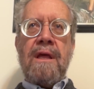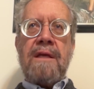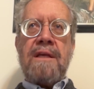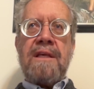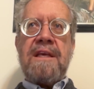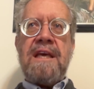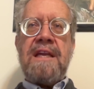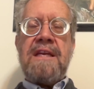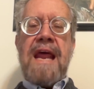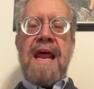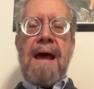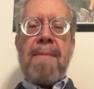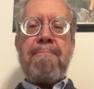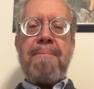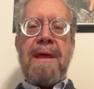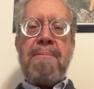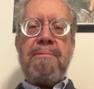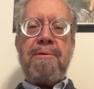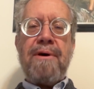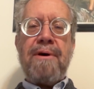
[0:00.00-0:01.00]
kidnap
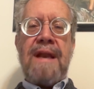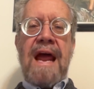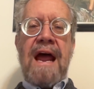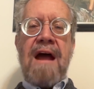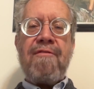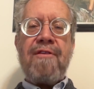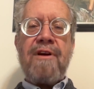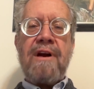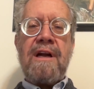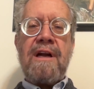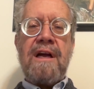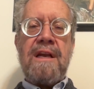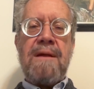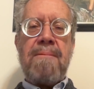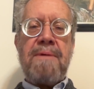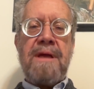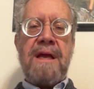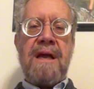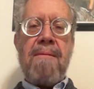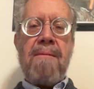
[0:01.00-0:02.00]
people in Africa to
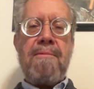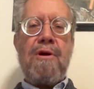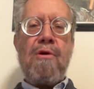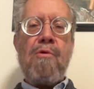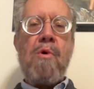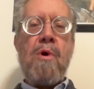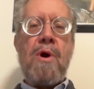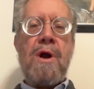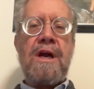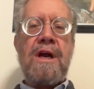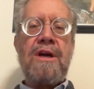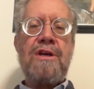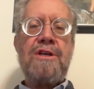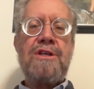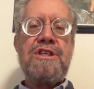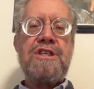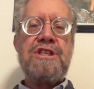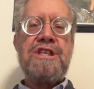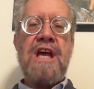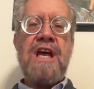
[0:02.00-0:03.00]
become your
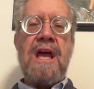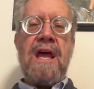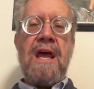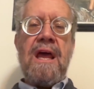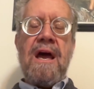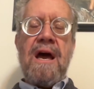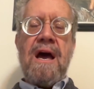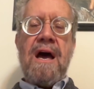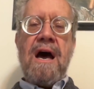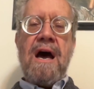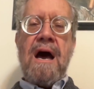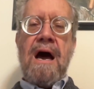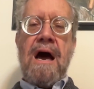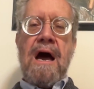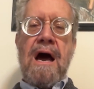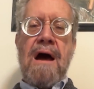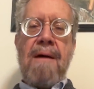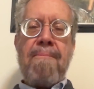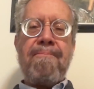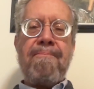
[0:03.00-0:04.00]
workers.
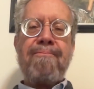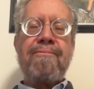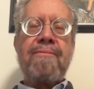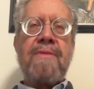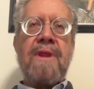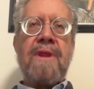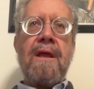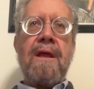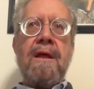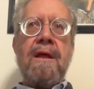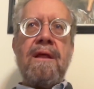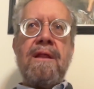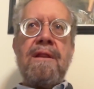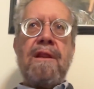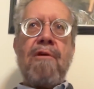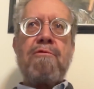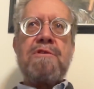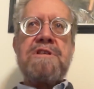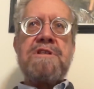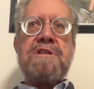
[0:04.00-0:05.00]

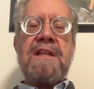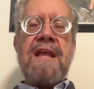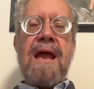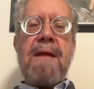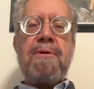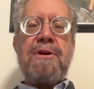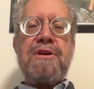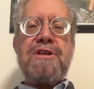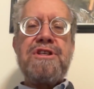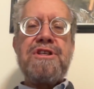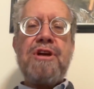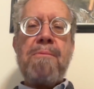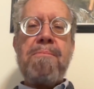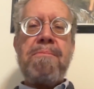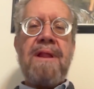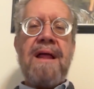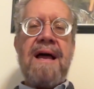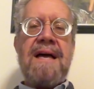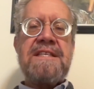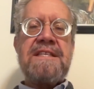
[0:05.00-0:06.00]
There was a labor
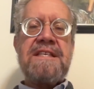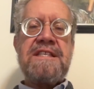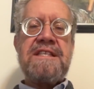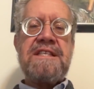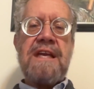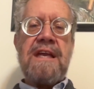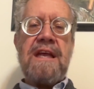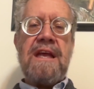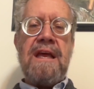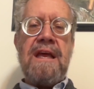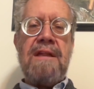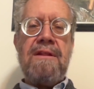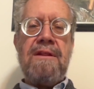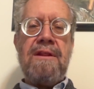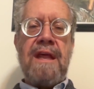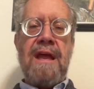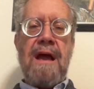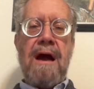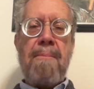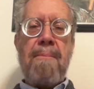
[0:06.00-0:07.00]
surplus in
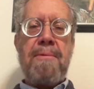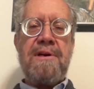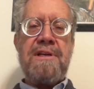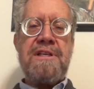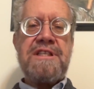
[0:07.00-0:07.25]
the upper